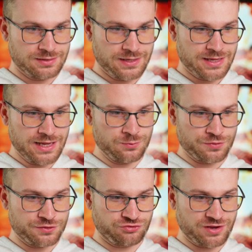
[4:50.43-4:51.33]
Again,
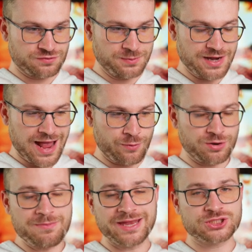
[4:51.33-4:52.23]
with adjustment, I want
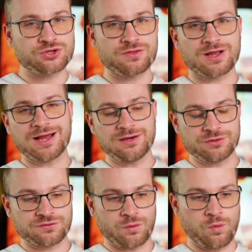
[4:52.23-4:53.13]
to make sure the
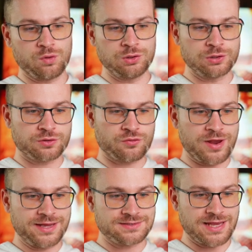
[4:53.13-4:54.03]
colors all look
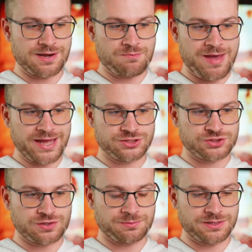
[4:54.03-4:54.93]
great and
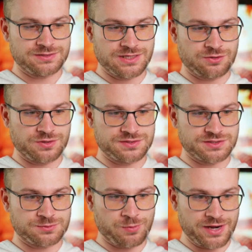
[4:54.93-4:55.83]
match. So I'm going to decrease
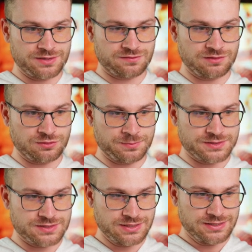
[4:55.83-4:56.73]
its brightness a little
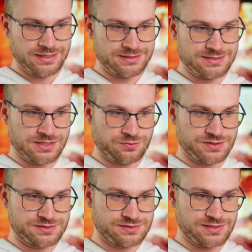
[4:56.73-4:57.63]
bit and
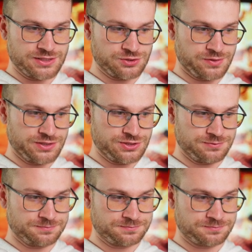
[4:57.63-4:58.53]
decrease its saturation.